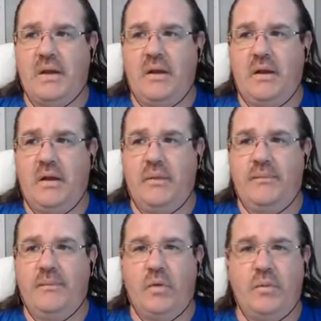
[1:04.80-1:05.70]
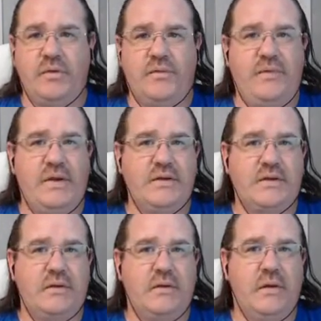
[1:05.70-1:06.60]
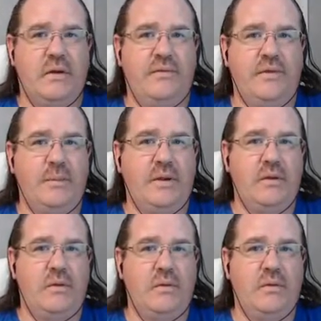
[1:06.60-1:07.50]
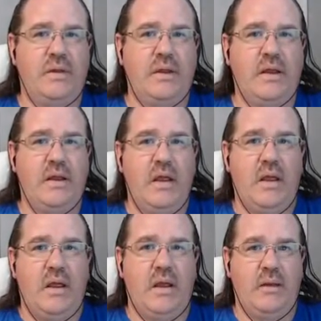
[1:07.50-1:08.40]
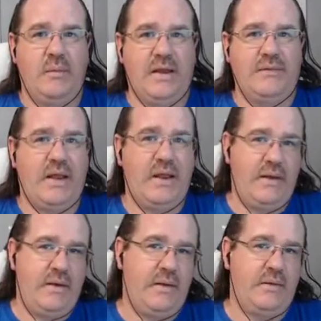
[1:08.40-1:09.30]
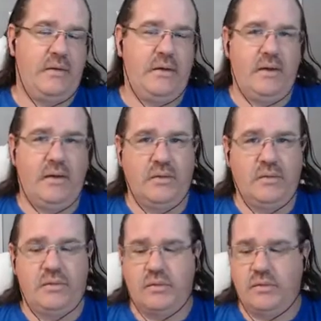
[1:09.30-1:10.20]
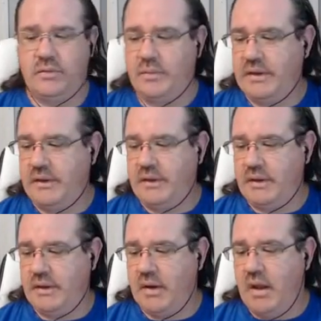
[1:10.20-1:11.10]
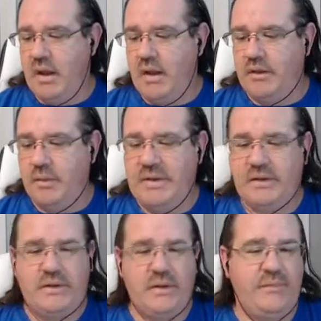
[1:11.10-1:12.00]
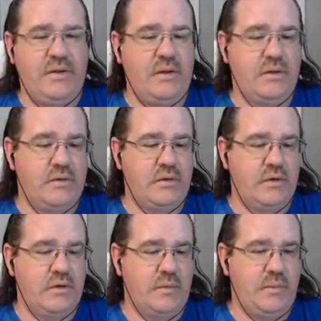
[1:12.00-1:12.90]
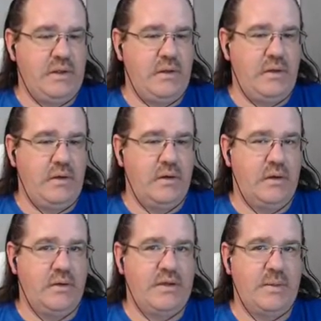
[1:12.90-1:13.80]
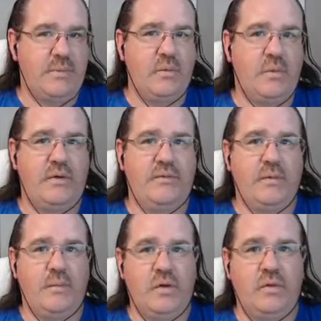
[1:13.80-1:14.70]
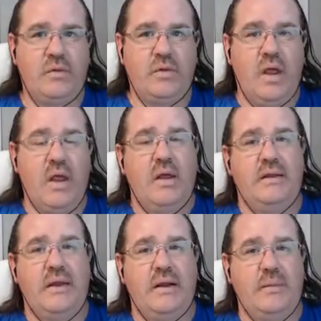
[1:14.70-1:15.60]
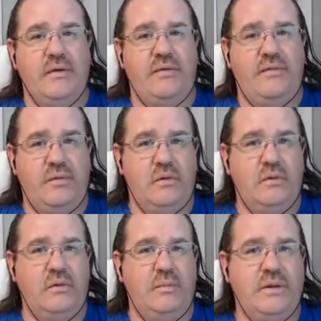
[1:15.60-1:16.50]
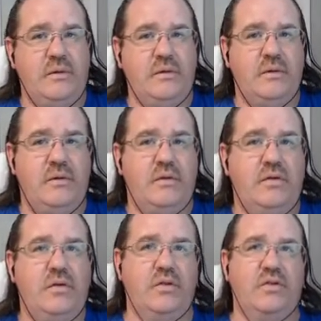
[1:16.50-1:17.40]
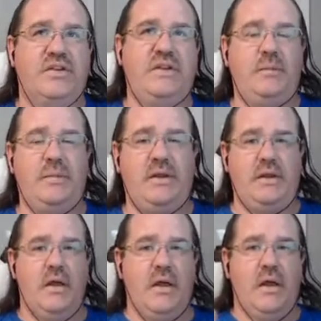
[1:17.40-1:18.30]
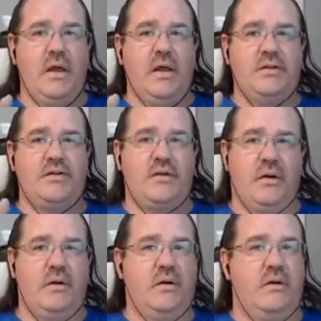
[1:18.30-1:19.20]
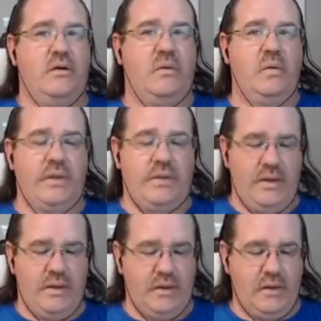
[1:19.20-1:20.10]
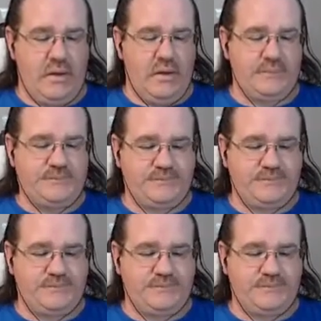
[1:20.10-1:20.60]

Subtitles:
Almost finished filming the whole thing, and then we have to edit it and then go through. But the build tip videos are going to be a separate one from those. That'll be a full build, so you'll see me start with a